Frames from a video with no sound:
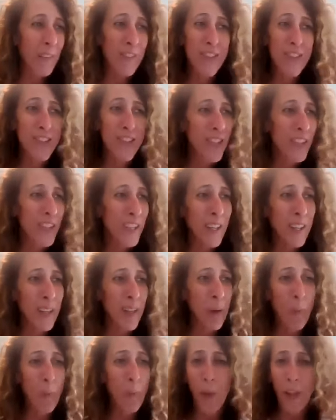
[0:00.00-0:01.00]
just
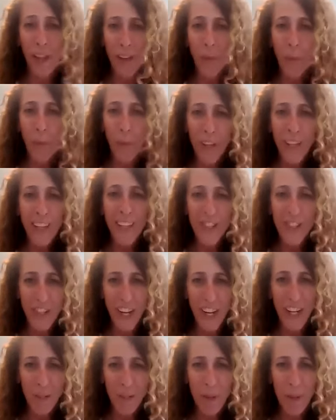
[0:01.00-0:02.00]
a way that we can
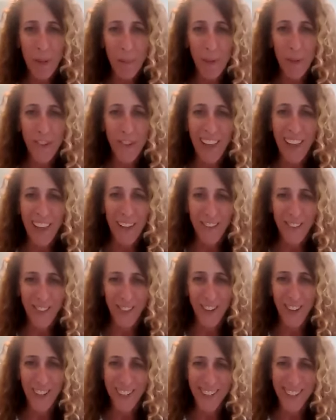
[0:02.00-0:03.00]
change people's lives
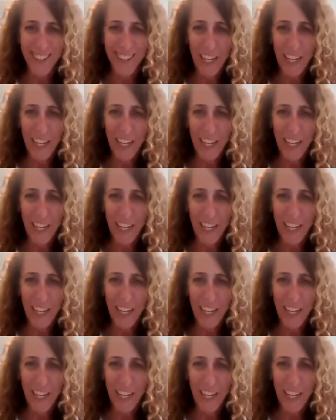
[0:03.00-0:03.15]
across